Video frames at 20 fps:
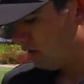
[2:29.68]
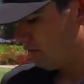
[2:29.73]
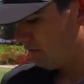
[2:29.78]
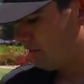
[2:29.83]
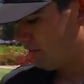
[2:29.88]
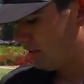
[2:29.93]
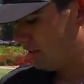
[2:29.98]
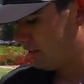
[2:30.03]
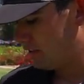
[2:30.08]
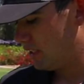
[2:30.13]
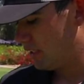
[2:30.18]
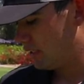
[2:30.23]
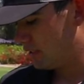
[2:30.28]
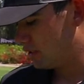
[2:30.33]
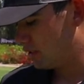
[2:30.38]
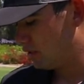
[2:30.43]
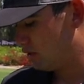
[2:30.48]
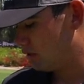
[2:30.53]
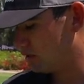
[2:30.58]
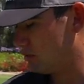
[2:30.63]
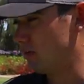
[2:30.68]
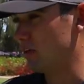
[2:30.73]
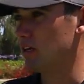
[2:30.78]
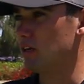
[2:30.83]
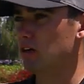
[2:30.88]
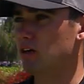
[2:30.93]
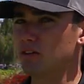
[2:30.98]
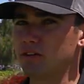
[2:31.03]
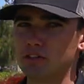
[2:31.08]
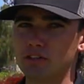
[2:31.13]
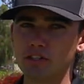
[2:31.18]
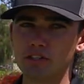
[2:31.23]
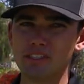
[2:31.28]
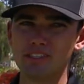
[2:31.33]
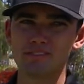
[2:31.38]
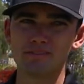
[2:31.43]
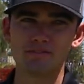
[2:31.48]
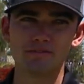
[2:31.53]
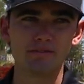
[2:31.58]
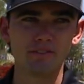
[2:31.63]
56 goes about
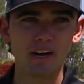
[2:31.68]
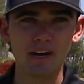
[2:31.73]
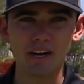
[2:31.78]
105,